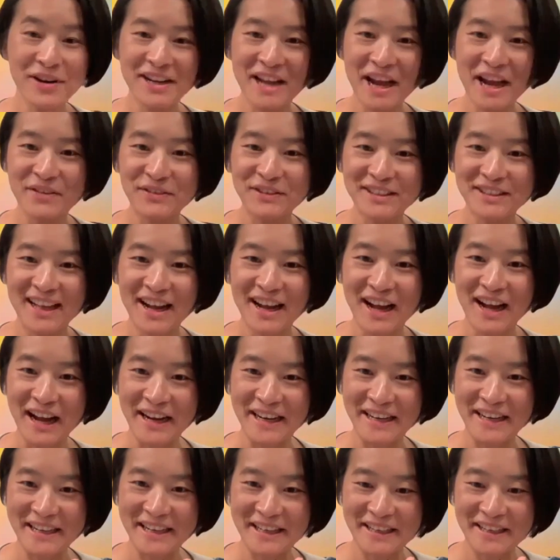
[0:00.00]
already have some
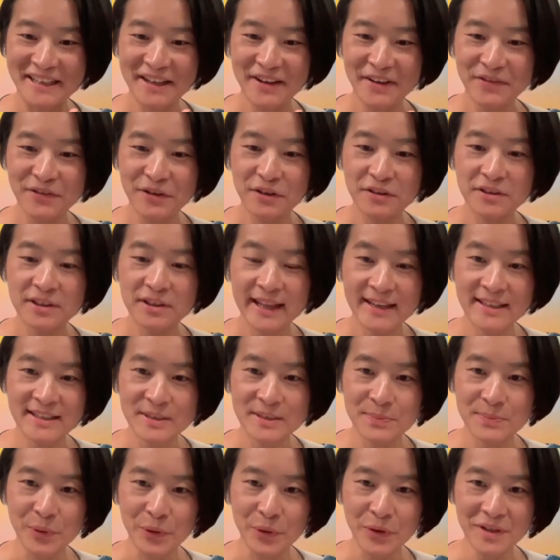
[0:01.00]
idea for
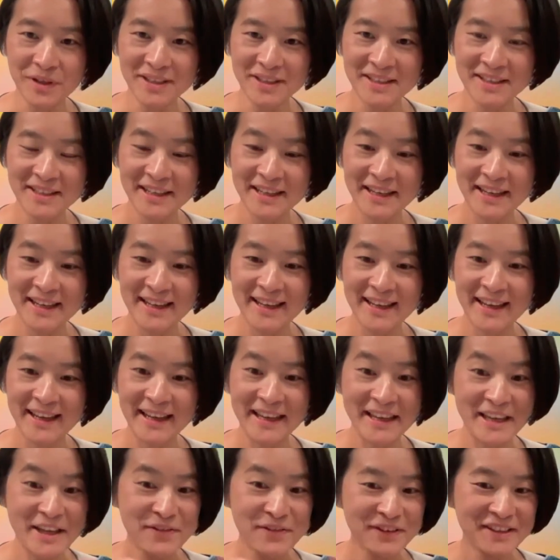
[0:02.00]
next book,
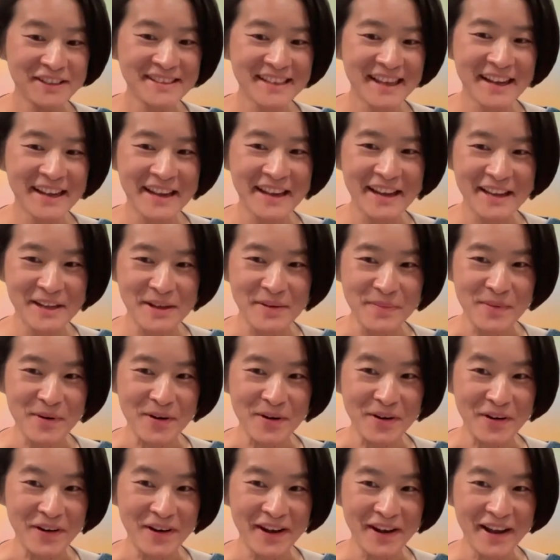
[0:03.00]
and even some
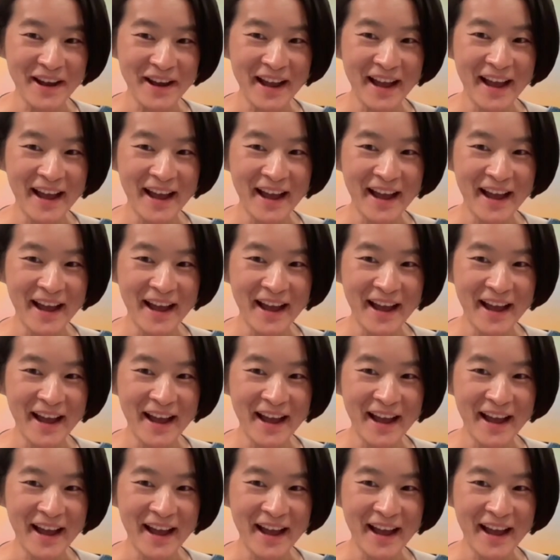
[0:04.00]
animal